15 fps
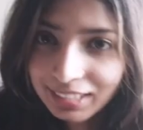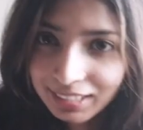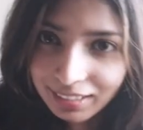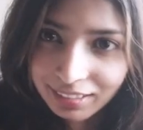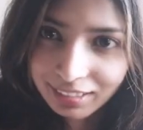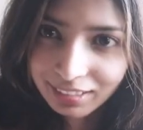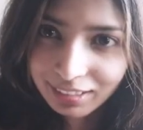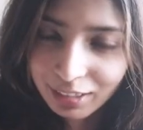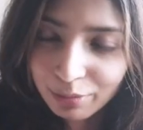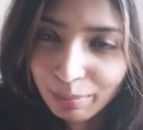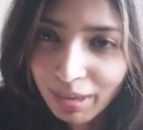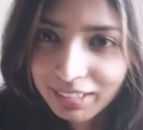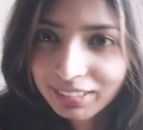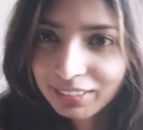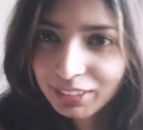studied a
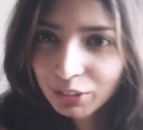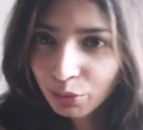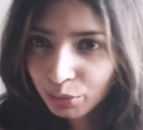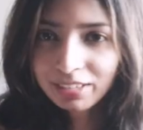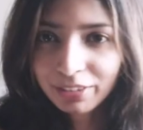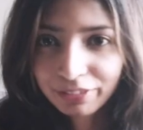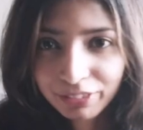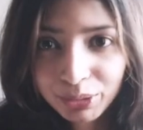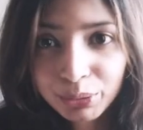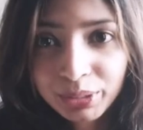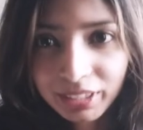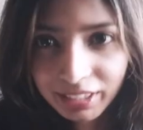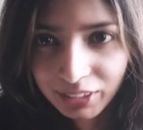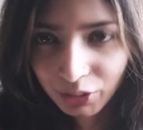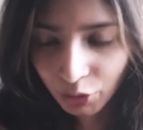master's course a few
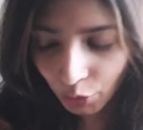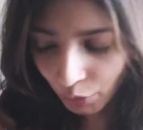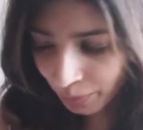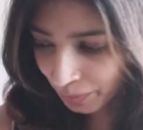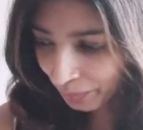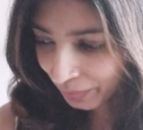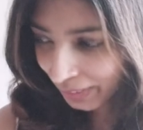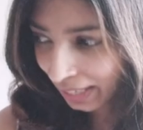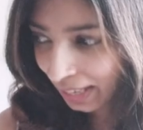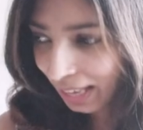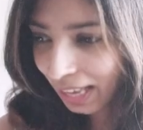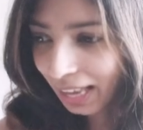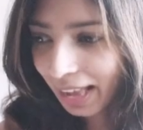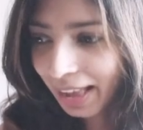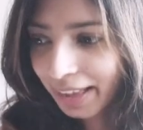years ago,
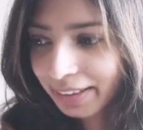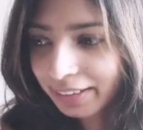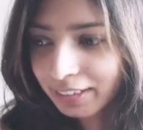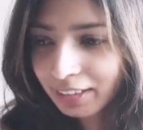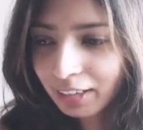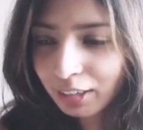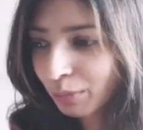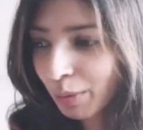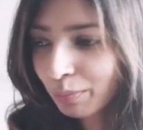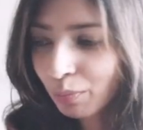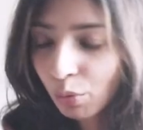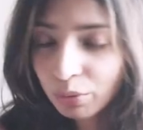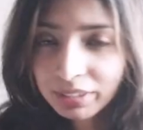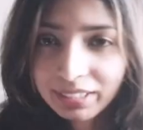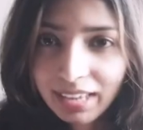and
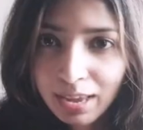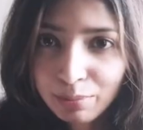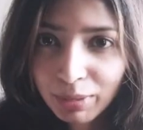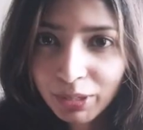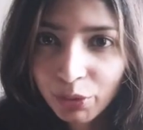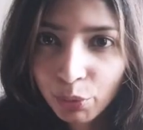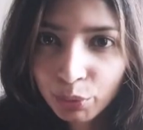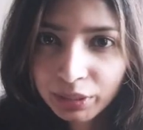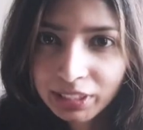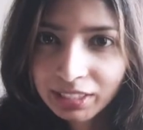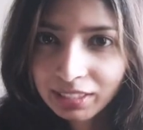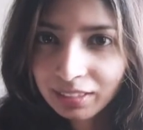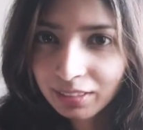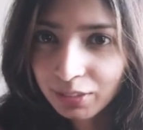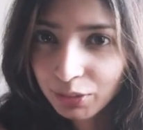most MA
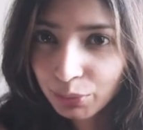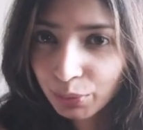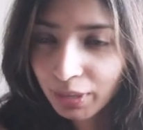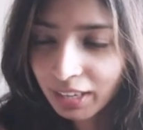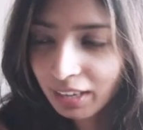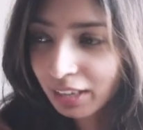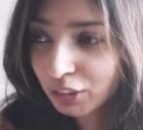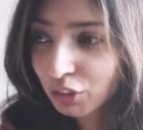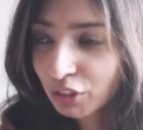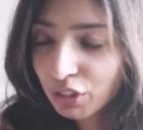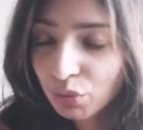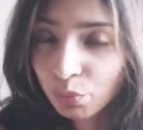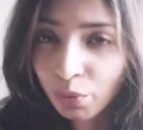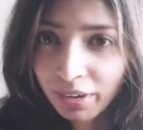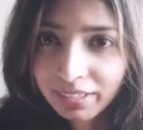courses in the UK are
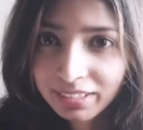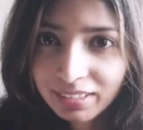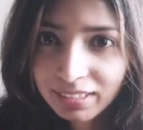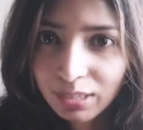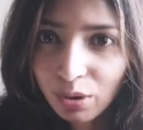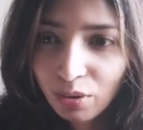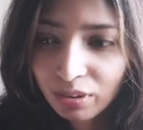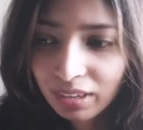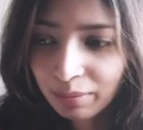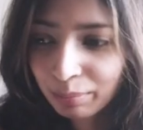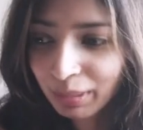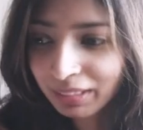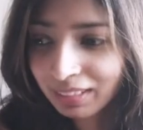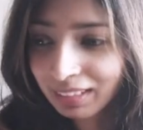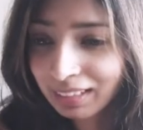just 1 year long,
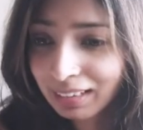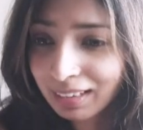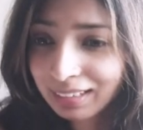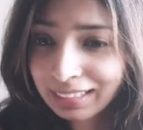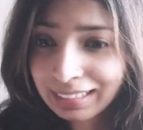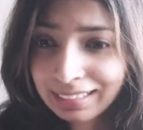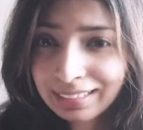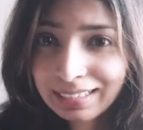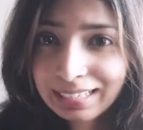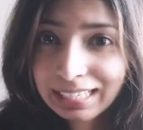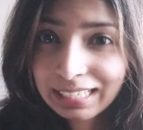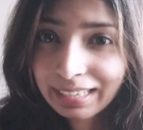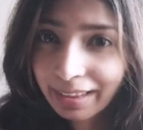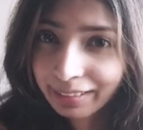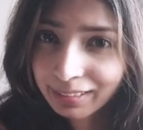but they are
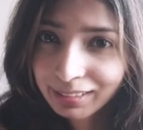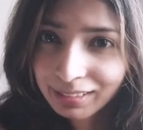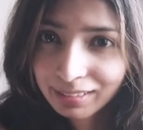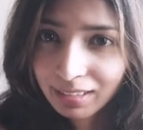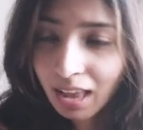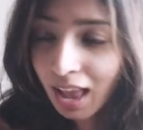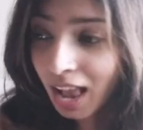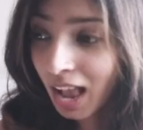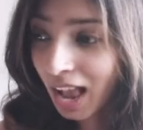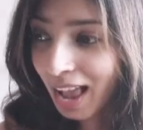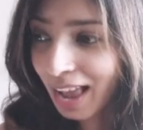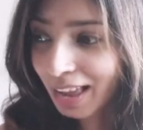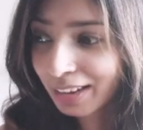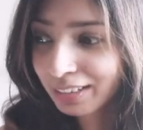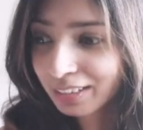intense
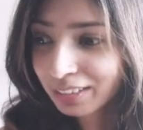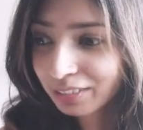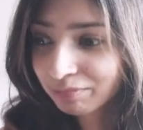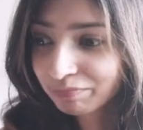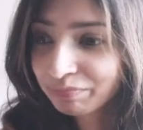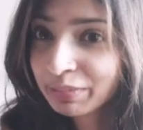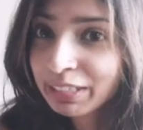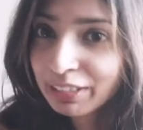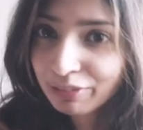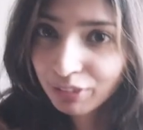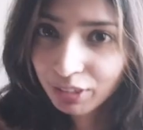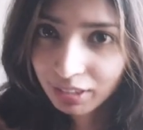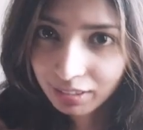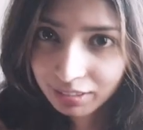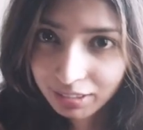and
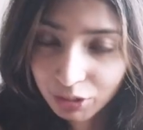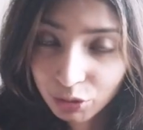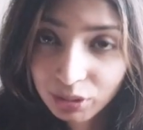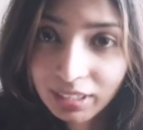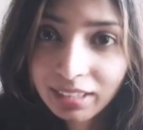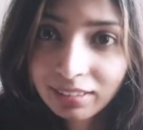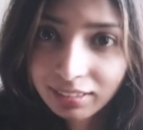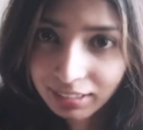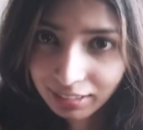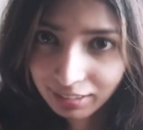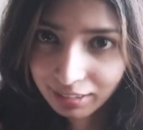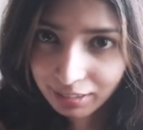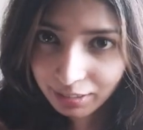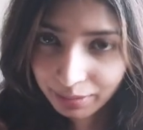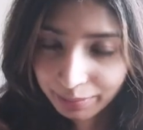difficult, to say the
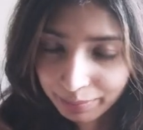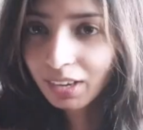least.